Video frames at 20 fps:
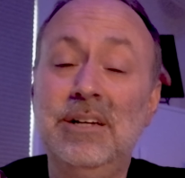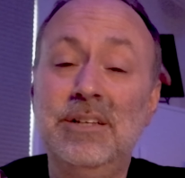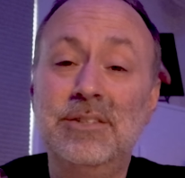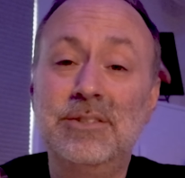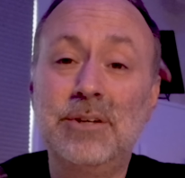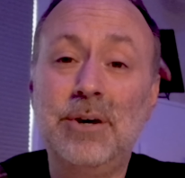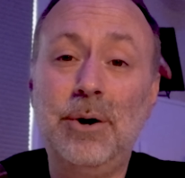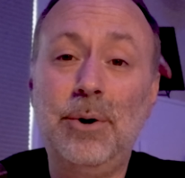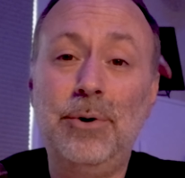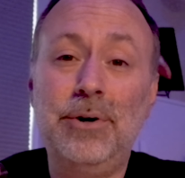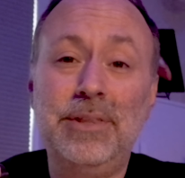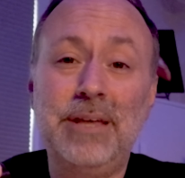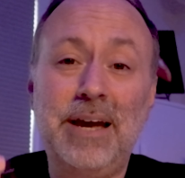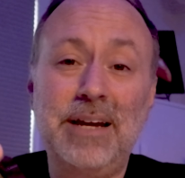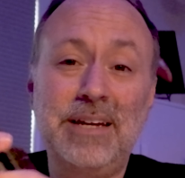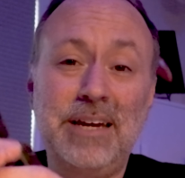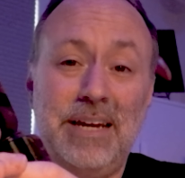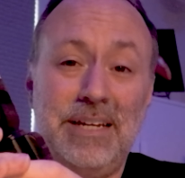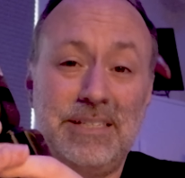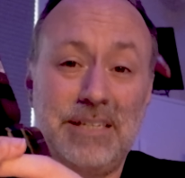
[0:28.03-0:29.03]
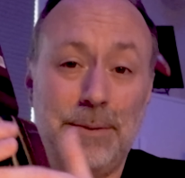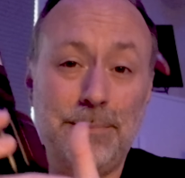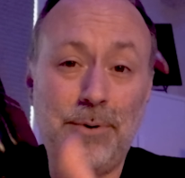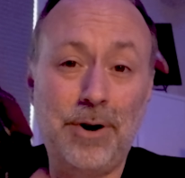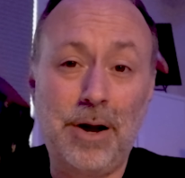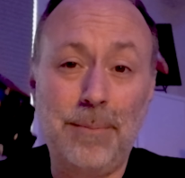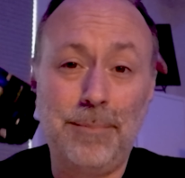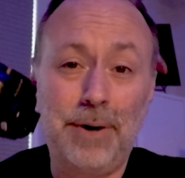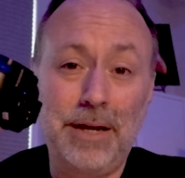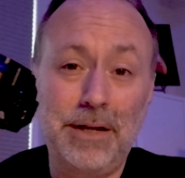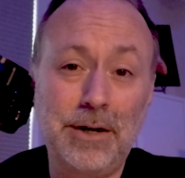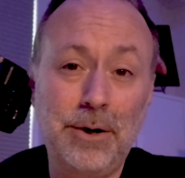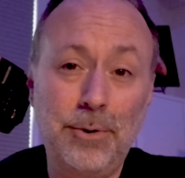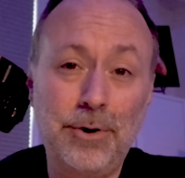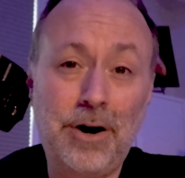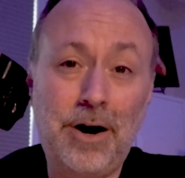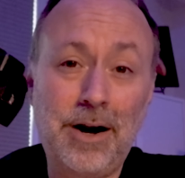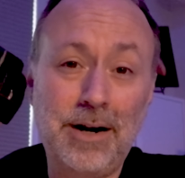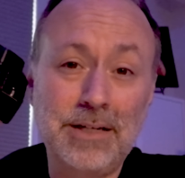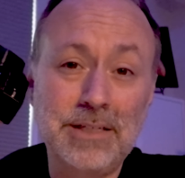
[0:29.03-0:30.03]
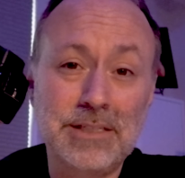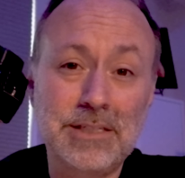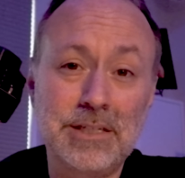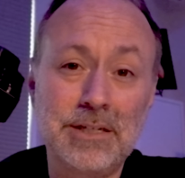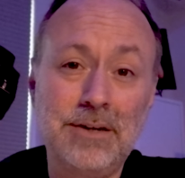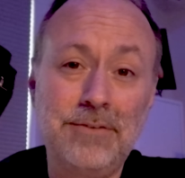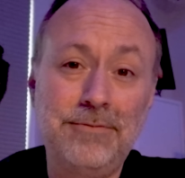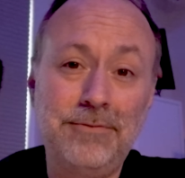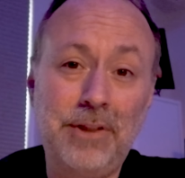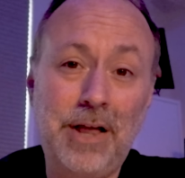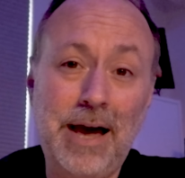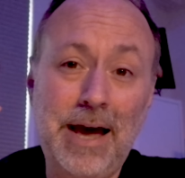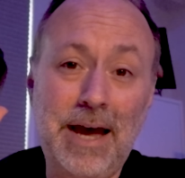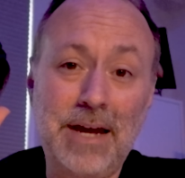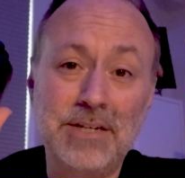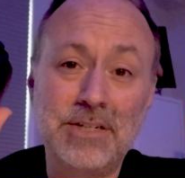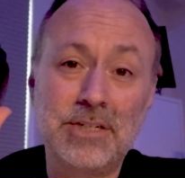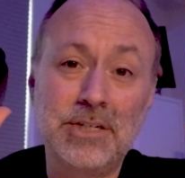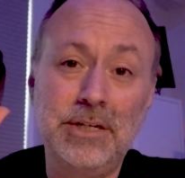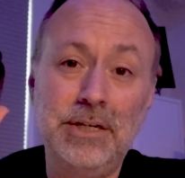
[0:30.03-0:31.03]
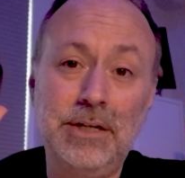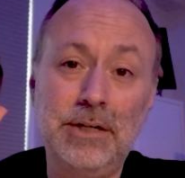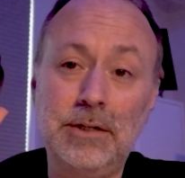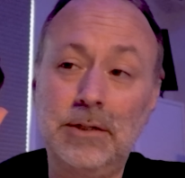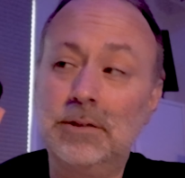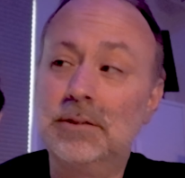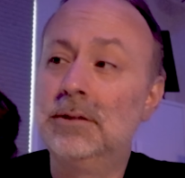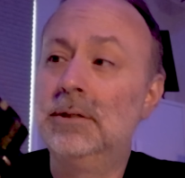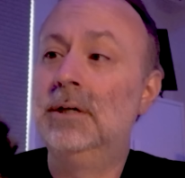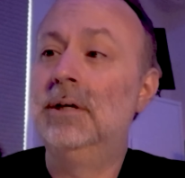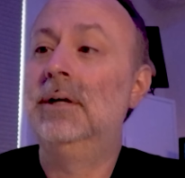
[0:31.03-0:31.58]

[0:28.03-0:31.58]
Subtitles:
So in that case, I brought my Godox flash here.